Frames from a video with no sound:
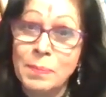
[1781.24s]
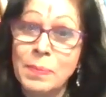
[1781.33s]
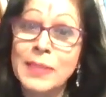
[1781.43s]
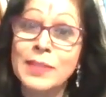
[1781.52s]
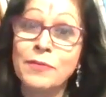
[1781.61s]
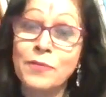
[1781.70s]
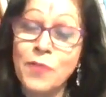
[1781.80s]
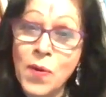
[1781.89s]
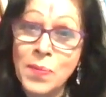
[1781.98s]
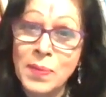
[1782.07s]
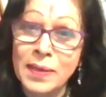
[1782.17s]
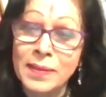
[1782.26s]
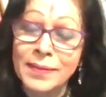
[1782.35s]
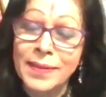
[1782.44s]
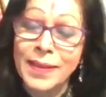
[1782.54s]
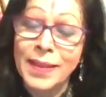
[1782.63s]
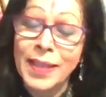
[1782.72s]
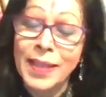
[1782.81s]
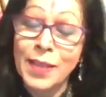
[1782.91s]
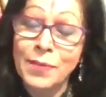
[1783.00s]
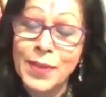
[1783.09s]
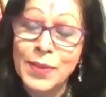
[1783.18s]
But the former,
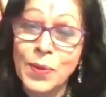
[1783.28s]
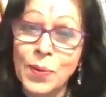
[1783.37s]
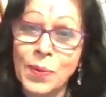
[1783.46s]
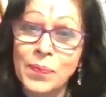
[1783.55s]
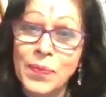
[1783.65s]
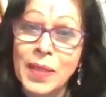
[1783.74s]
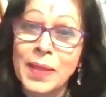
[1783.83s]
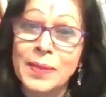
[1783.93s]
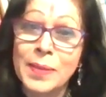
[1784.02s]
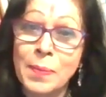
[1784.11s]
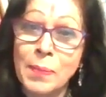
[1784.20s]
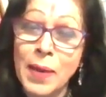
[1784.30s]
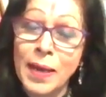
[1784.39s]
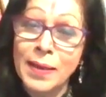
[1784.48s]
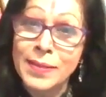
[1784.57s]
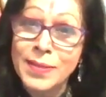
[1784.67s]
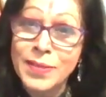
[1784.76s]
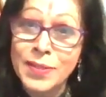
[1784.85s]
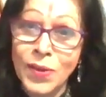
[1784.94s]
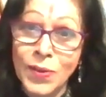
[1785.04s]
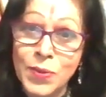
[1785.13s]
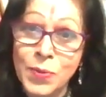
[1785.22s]
even though the path is
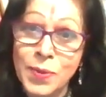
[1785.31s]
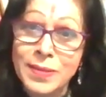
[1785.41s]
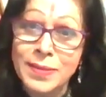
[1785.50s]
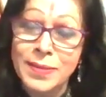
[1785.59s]
tortuous,